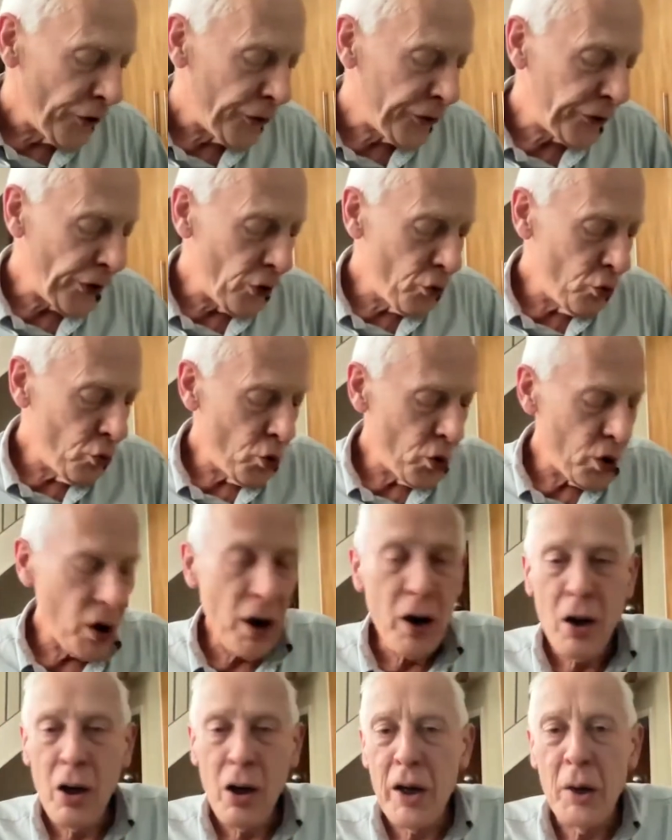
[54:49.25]
So
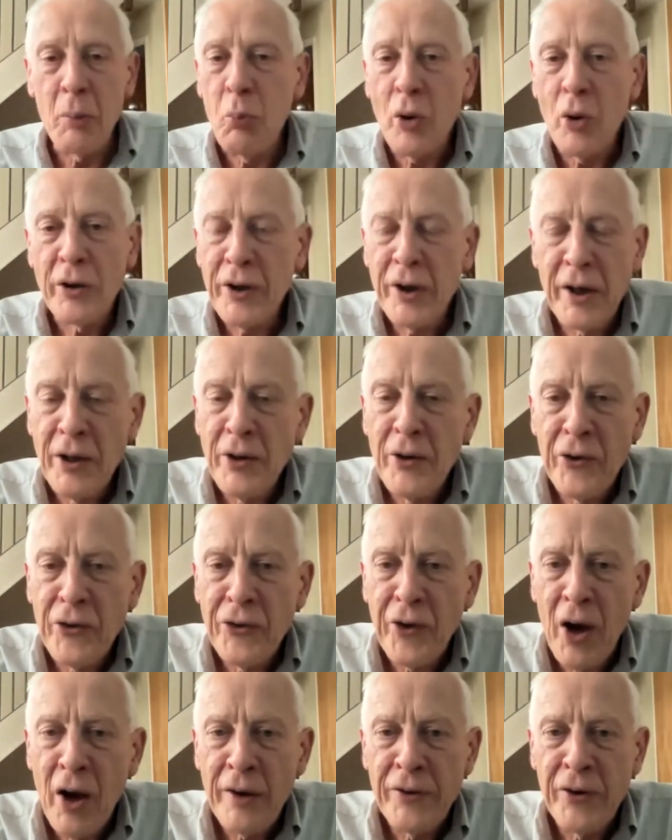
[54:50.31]
what did he
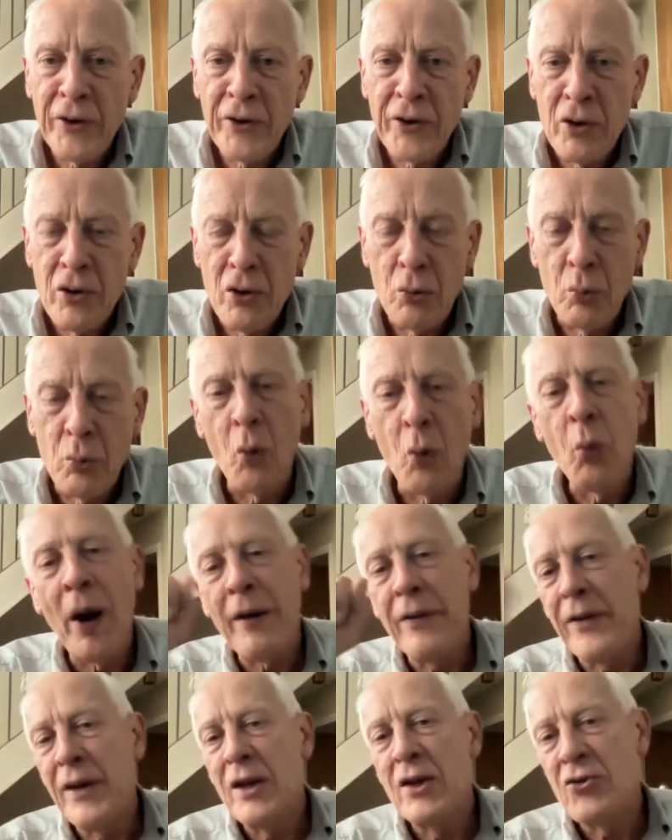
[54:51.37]
decide to do? Well,
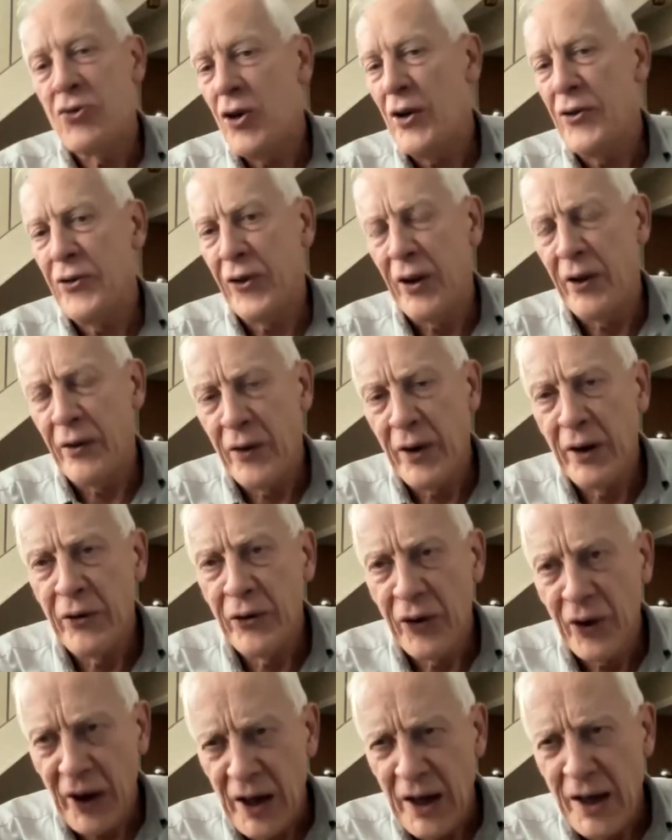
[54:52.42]
one of the interesting
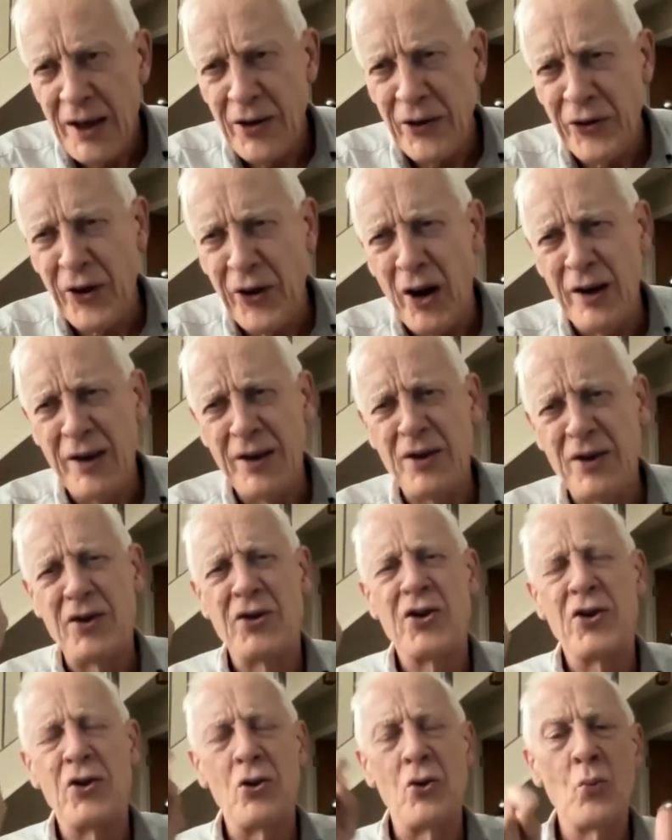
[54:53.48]
things that he decided
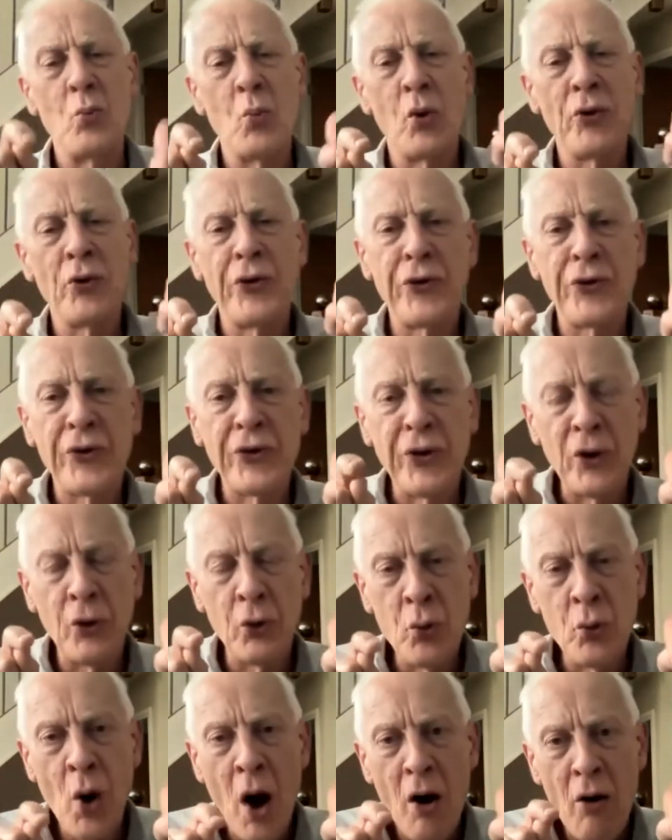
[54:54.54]
to do was
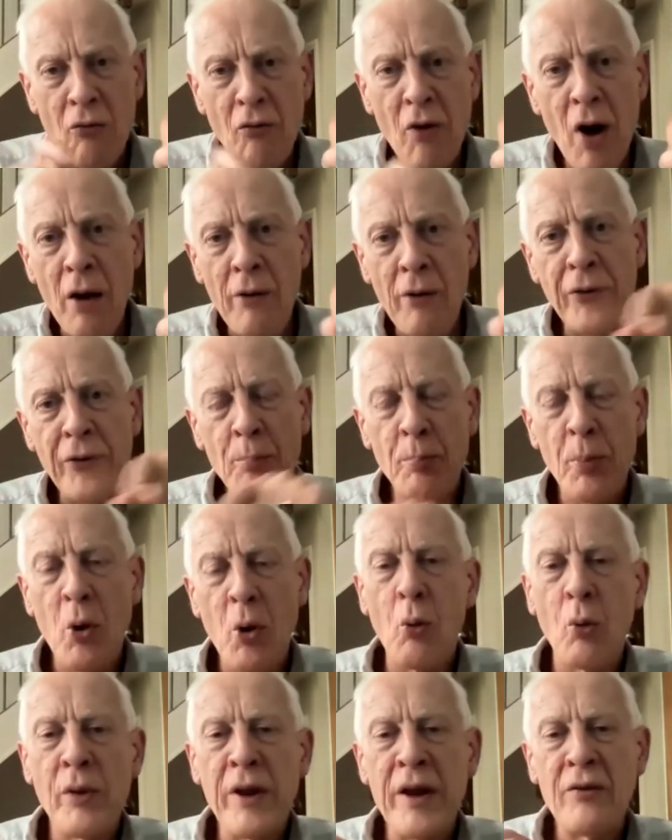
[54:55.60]
to, rather than put
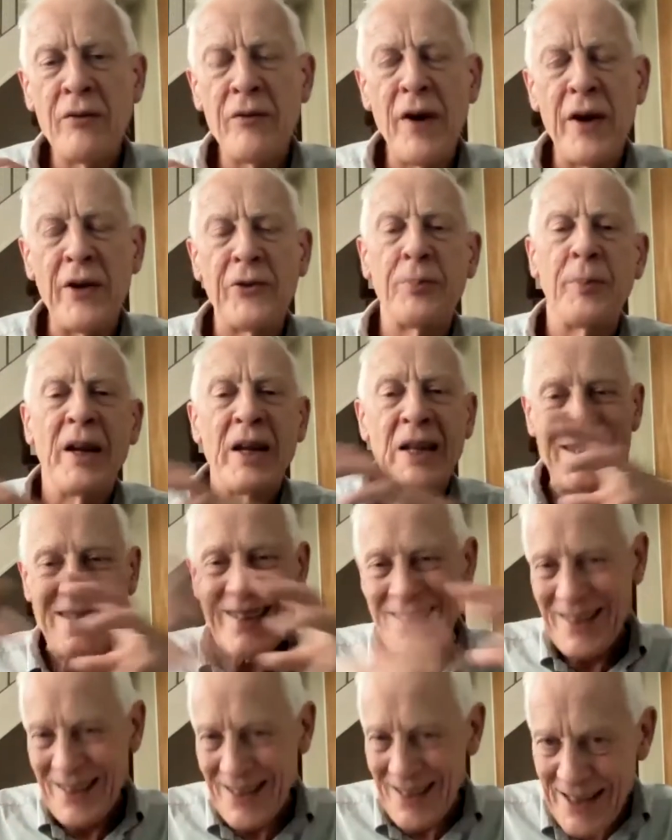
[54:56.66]
all the investment
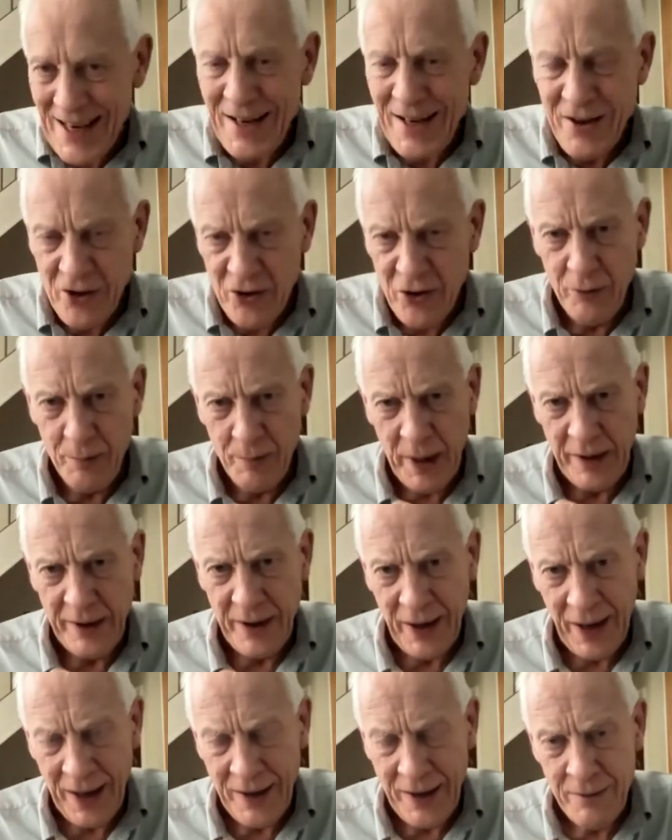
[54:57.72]
into the center of
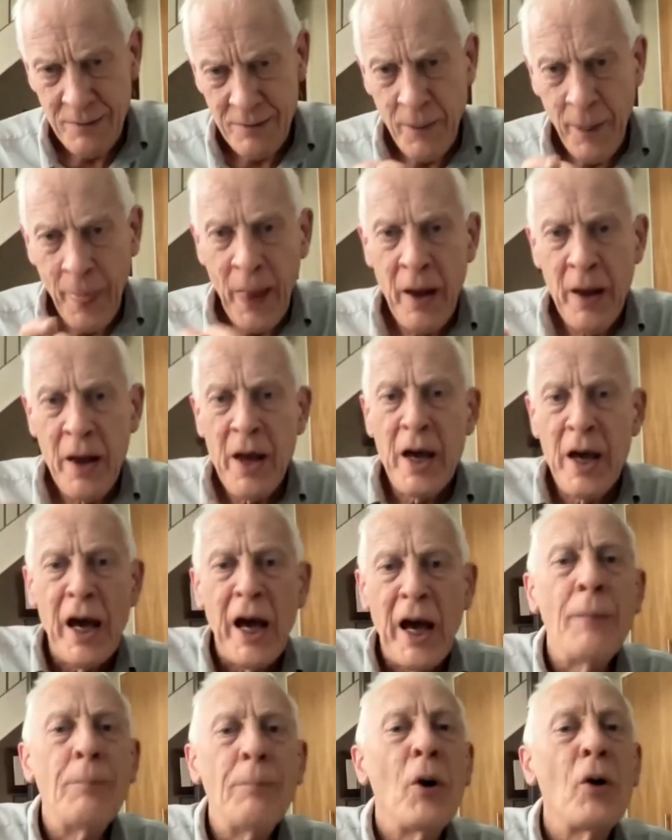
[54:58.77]
Medellin,
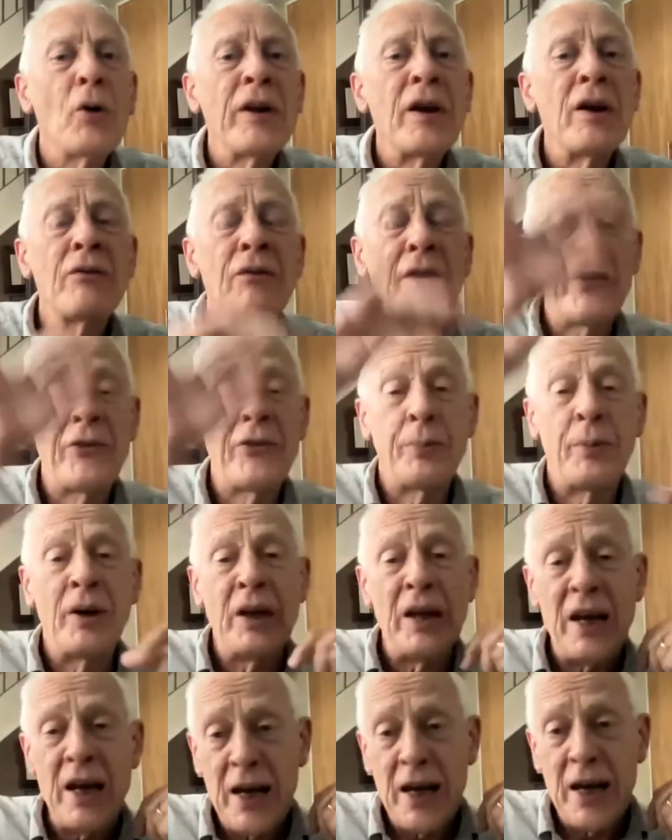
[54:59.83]
he put the
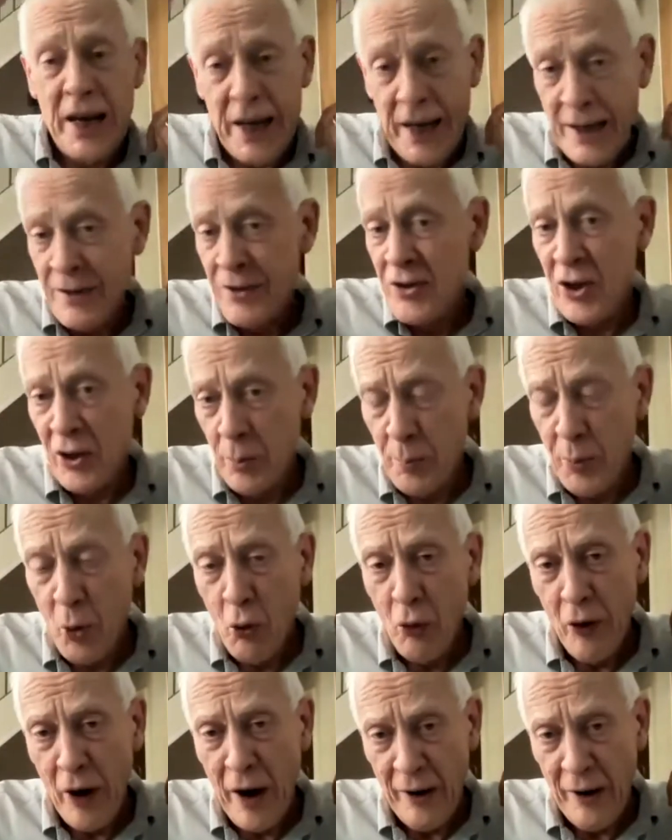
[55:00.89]
investment into the poor